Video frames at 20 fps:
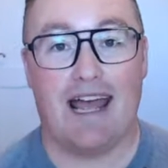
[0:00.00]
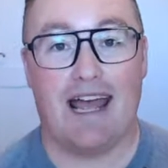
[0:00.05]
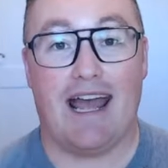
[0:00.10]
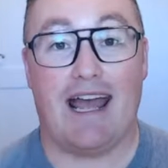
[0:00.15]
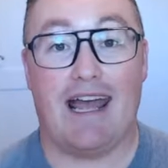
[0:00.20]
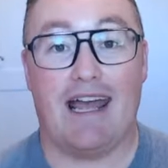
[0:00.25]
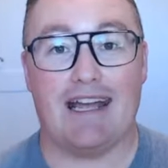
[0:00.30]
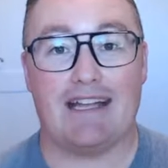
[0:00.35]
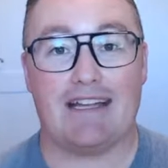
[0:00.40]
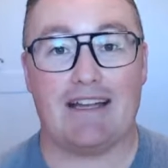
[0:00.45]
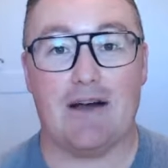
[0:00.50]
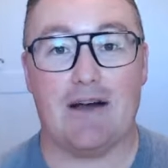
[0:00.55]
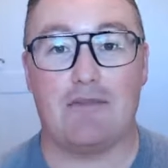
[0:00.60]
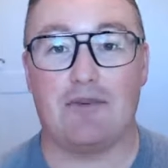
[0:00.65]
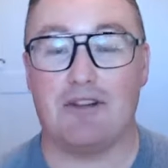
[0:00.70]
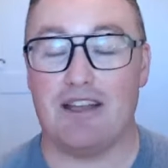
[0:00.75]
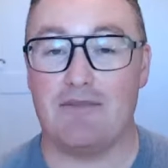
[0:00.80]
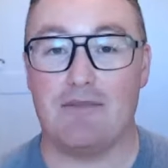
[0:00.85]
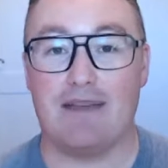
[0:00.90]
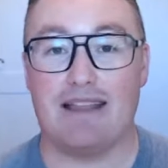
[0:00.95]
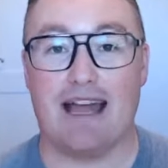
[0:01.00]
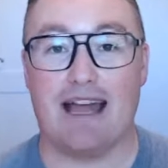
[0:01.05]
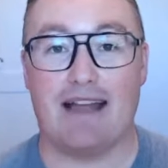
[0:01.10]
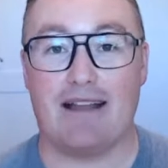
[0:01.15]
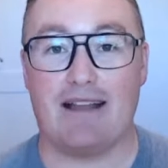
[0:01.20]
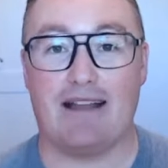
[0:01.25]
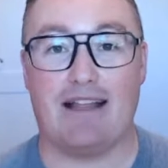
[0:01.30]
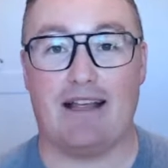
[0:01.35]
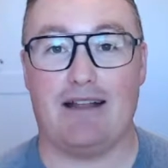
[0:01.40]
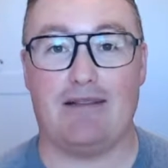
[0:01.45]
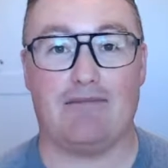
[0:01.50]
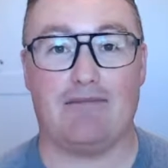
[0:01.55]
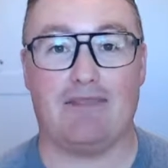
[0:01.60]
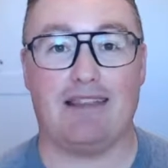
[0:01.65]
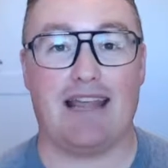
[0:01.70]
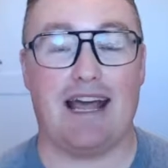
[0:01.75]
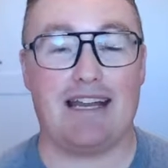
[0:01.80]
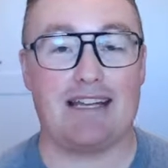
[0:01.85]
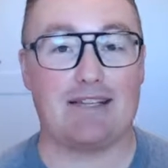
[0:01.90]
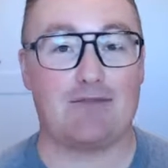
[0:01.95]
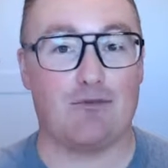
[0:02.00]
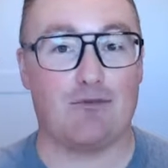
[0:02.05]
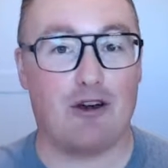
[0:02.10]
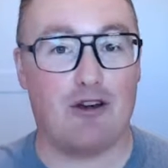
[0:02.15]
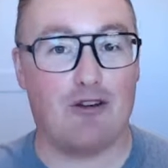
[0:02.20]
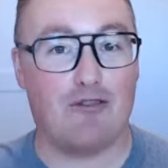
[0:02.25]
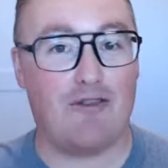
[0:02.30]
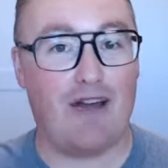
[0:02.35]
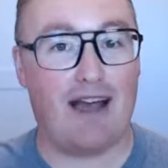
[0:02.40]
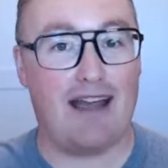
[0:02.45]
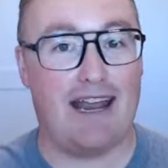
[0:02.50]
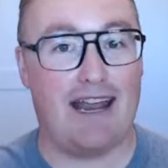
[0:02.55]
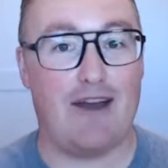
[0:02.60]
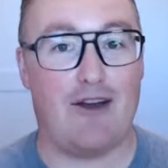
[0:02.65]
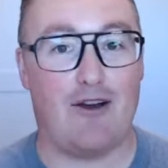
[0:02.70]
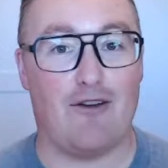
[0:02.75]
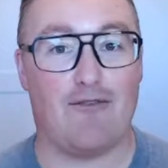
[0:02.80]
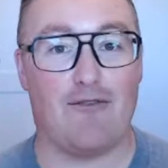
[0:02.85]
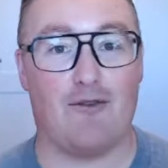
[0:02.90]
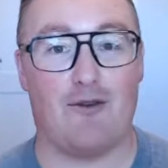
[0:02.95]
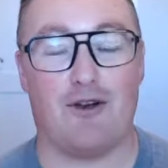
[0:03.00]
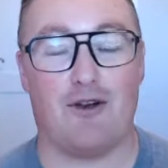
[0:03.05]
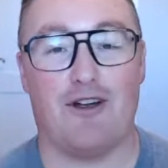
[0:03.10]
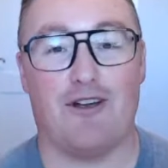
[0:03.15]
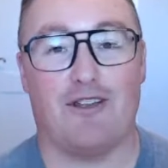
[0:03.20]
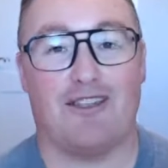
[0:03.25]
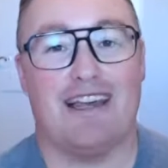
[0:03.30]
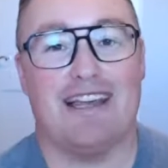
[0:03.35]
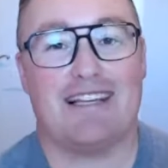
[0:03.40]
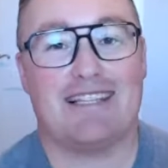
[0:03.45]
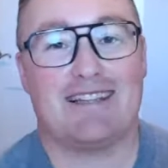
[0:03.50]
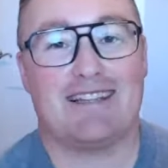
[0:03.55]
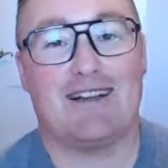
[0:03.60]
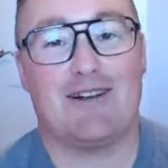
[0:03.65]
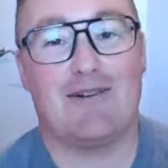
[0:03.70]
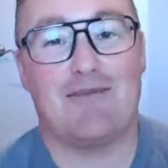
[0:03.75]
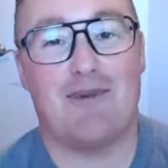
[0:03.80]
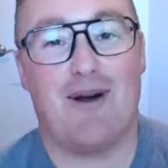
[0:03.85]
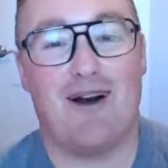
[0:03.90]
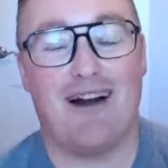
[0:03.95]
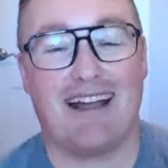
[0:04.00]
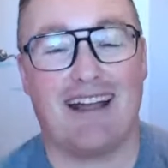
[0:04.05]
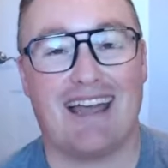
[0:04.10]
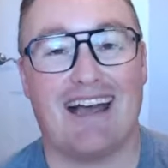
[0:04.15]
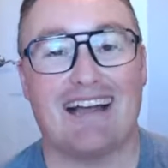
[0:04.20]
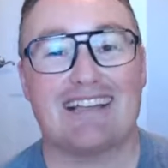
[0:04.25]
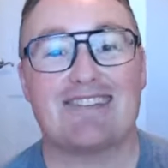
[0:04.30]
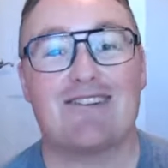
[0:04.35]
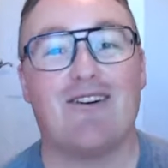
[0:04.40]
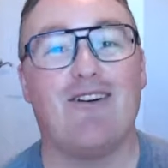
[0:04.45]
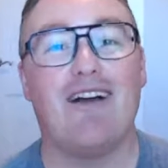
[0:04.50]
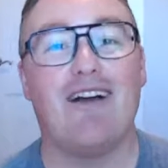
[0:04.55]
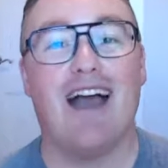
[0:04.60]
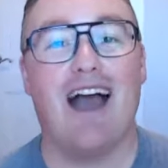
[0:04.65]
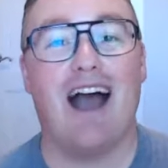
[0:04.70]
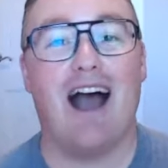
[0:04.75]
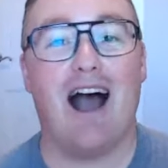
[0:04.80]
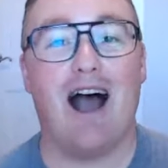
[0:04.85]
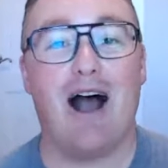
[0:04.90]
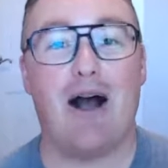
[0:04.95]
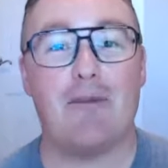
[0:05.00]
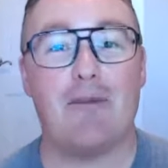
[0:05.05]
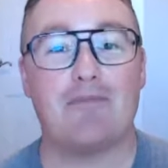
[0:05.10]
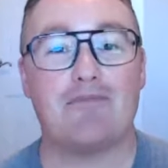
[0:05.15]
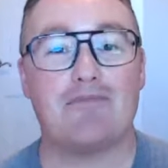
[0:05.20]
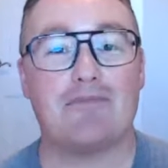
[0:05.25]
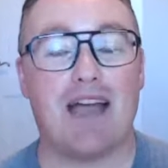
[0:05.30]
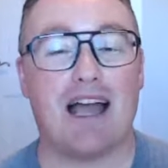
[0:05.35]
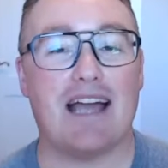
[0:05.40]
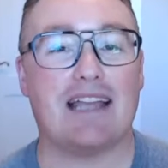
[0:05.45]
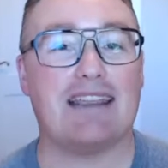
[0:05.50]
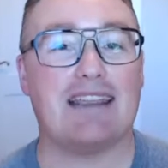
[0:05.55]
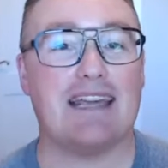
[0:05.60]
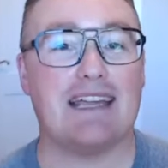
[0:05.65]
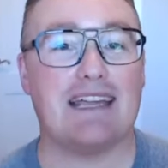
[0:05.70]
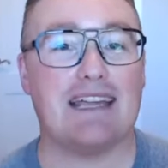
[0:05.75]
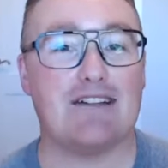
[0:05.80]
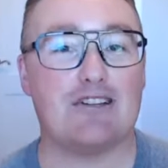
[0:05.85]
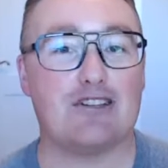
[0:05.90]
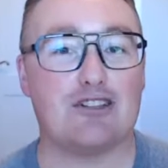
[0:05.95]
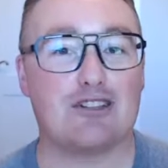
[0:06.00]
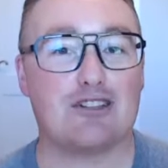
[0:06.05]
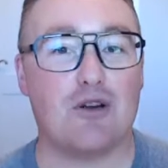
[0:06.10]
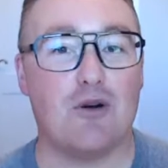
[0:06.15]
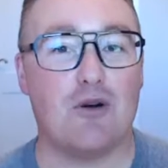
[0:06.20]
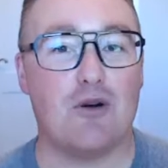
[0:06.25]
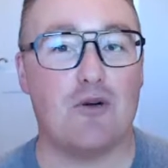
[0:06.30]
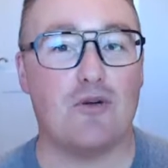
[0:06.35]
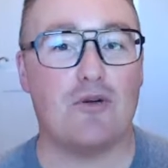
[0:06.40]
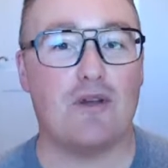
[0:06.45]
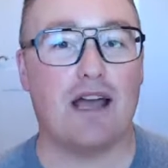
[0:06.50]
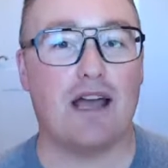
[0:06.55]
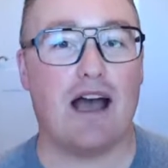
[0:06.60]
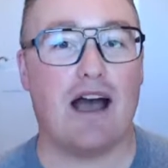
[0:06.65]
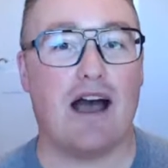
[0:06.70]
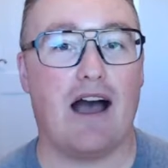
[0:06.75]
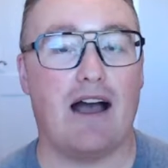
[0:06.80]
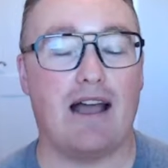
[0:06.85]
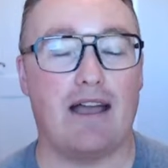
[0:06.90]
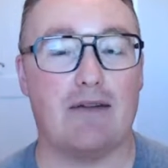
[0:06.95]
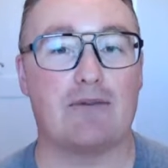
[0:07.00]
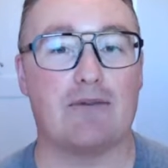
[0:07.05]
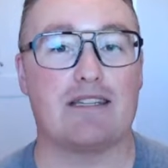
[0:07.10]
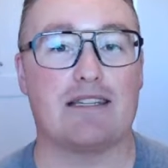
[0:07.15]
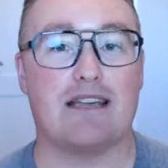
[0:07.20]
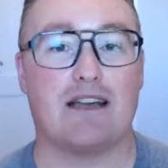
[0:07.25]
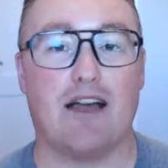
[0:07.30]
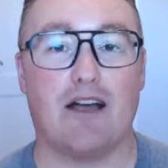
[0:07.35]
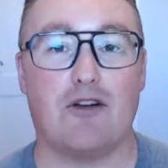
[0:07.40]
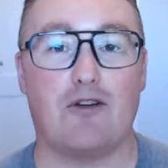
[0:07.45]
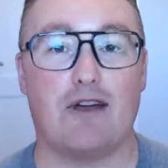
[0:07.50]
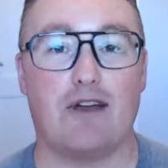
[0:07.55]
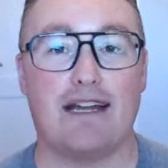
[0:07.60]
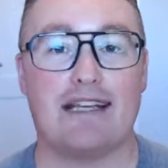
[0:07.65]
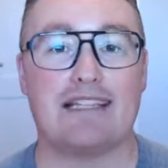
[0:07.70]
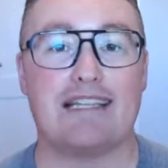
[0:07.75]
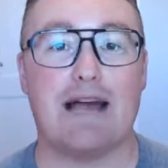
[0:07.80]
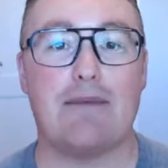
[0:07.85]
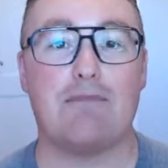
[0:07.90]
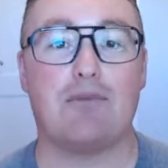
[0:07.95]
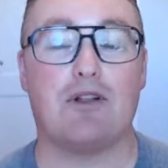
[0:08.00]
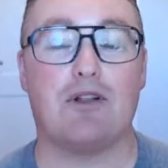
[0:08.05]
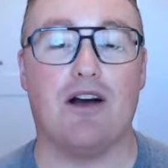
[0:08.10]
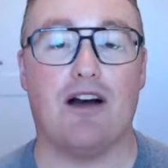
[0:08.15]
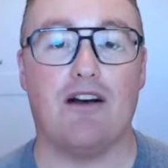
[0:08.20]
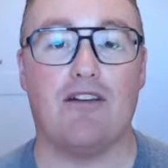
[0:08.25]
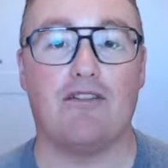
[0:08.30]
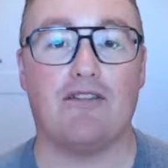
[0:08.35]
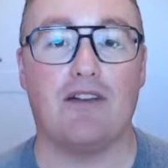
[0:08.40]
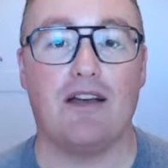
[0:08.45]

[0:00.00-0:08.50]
And believe me, that is rarefied air for this little podcast. So I think it showed, it was a great example of